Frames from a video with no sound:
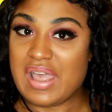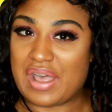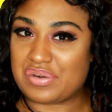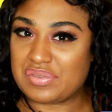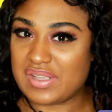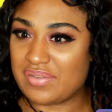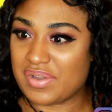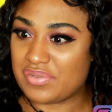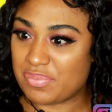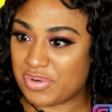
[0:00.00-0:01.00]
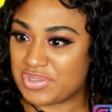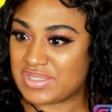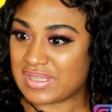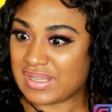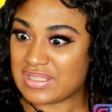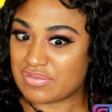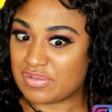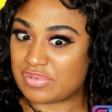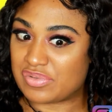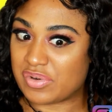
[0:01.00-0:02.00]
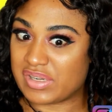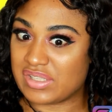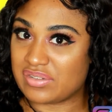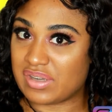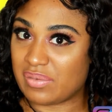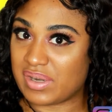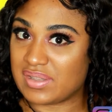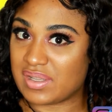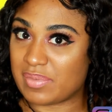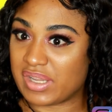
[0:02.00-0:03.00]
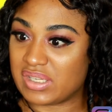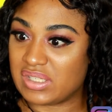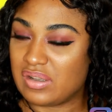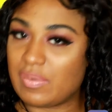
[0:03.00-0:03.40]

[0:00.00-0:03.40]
I don't think I've ever purchased a lace front before either, now when I think about it.